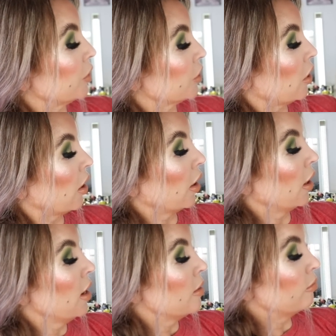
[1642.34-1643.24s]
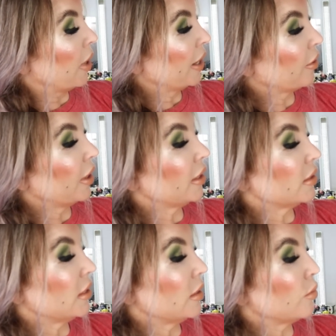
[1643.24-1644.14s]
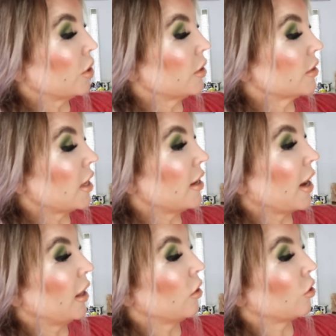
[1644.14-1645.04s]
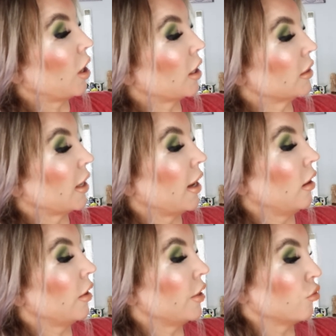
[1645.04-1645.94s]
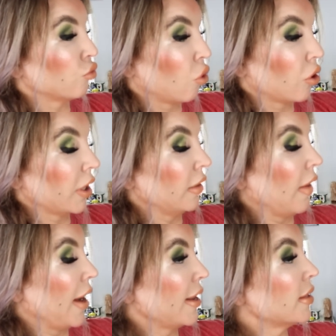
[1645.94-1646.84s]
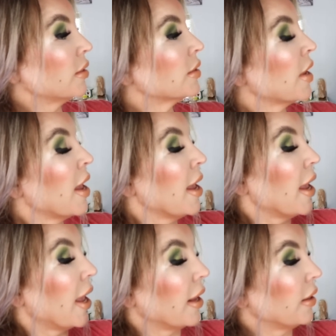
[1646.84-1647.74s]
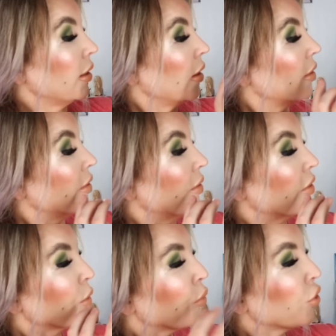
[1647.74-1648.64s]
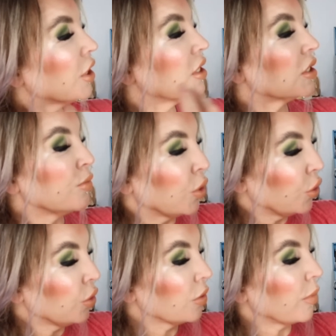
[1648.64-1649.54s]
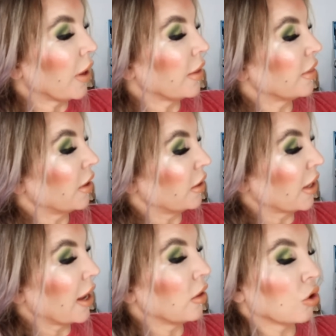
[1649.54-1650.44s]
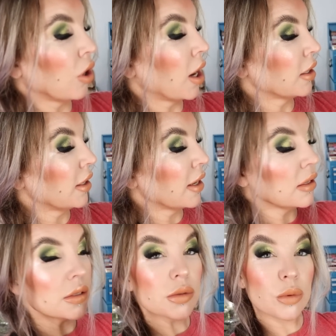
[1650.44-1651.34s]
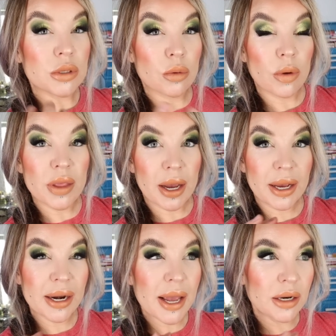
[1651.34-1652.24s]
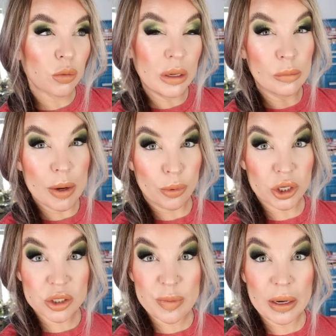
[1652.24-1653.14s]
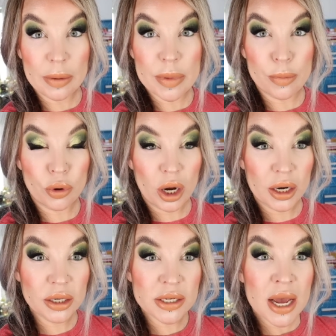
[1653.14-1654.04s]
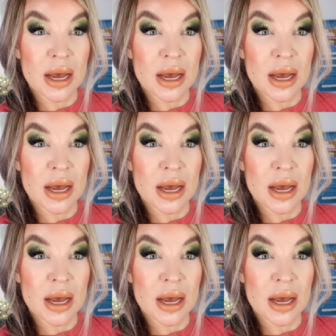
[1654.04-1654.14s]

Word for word: which are migrating zebras, Nile crocodile, and roaring lions. And they're pretty smooth, but the Nile Crocodiles was the one that I kind of had to wiggle my brush to pick up the product,